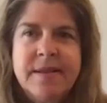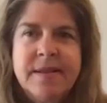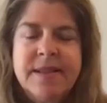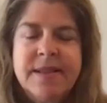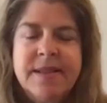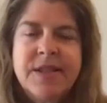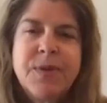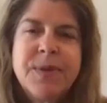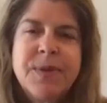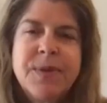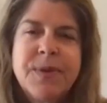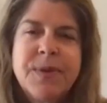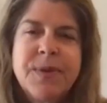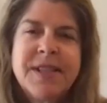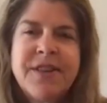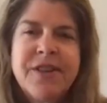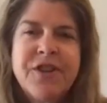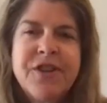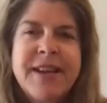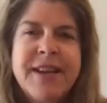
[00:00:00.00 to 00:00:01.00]
So with
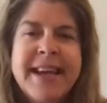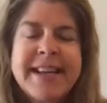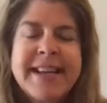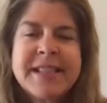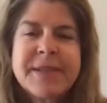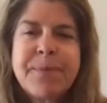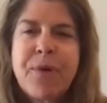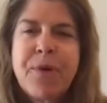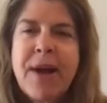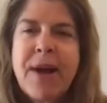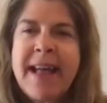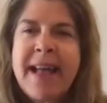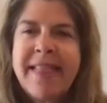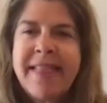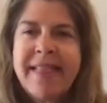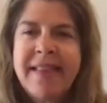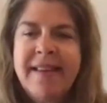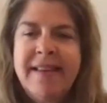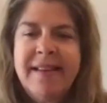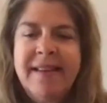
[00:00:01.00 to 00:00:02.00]
your next
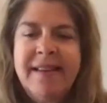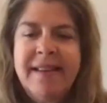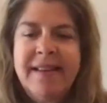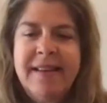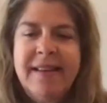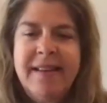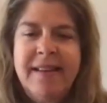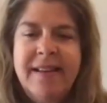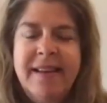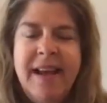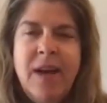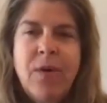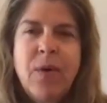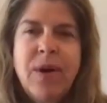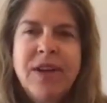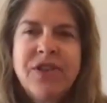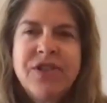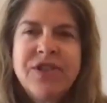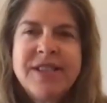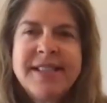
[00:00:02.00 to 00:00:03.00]
breath, I
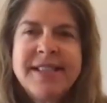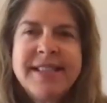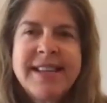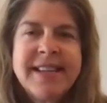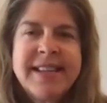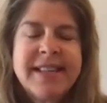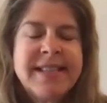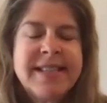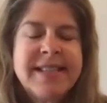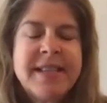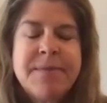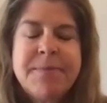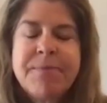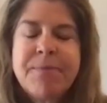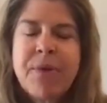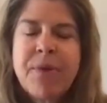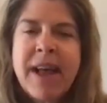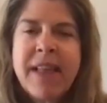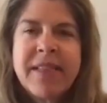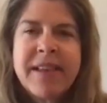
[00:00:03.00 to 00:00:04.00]
want you to take a deep
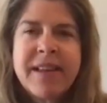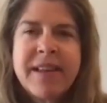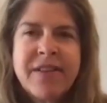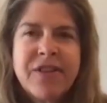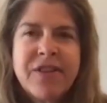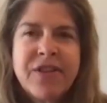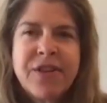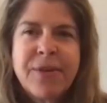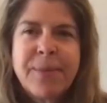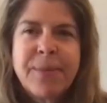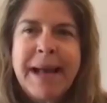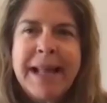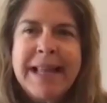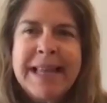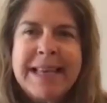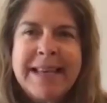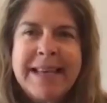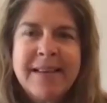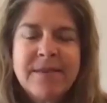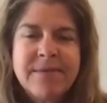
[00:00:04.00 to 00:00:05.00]
breath into your
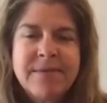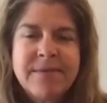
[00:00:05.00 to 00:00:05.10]
belly